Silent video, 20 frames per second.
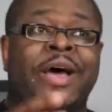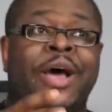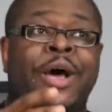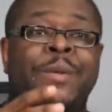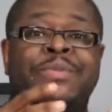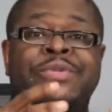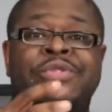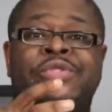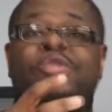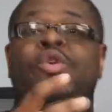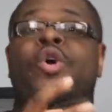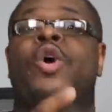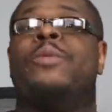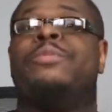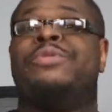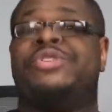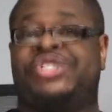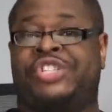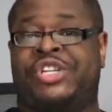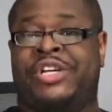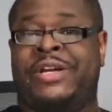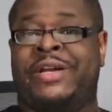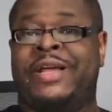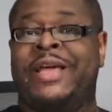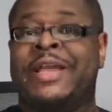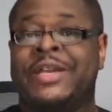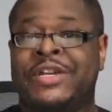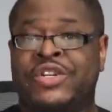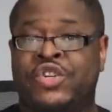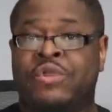absorption
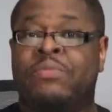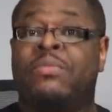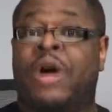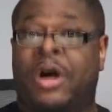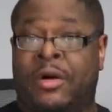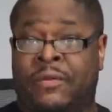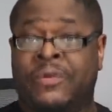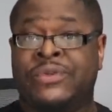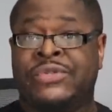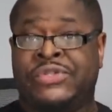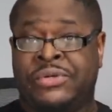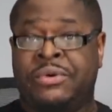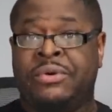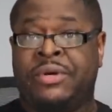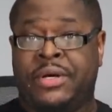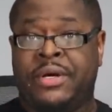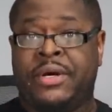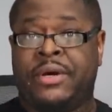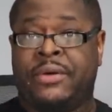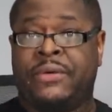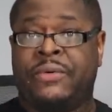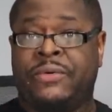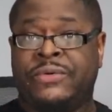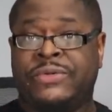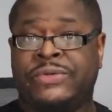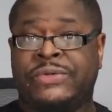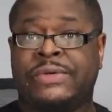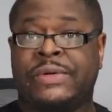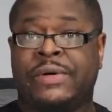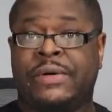into Marvel
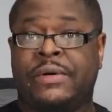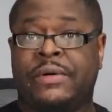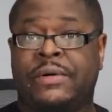Studios.